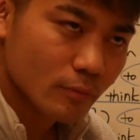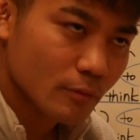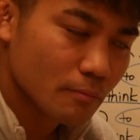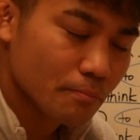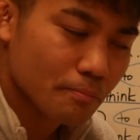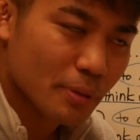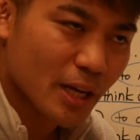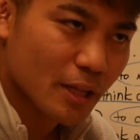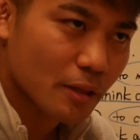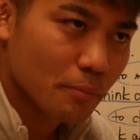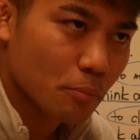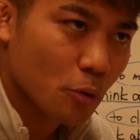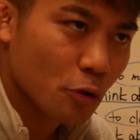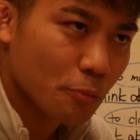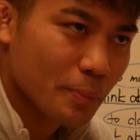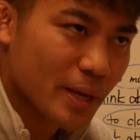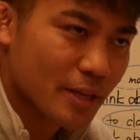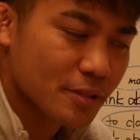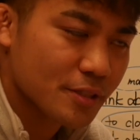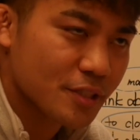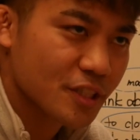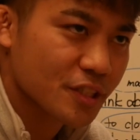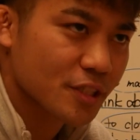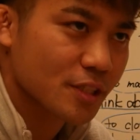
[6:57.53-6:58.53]
bad
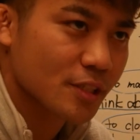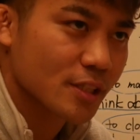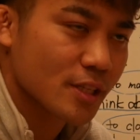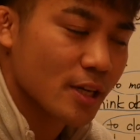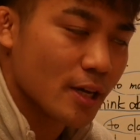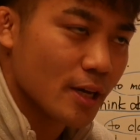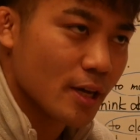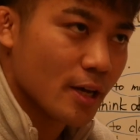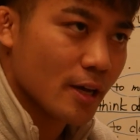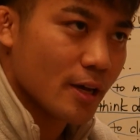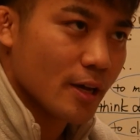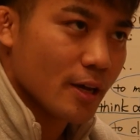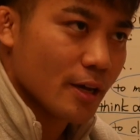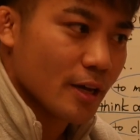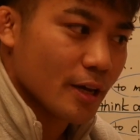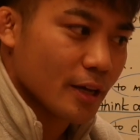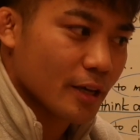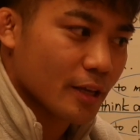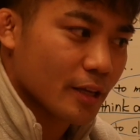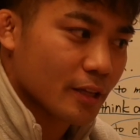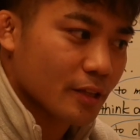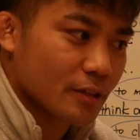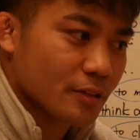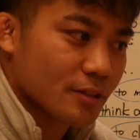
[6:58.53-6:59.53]
moments
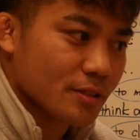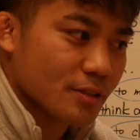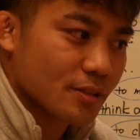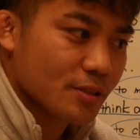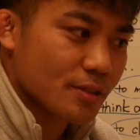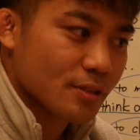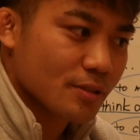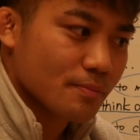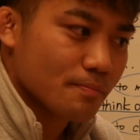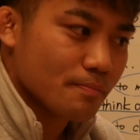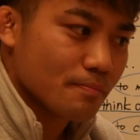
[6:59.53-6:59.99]
and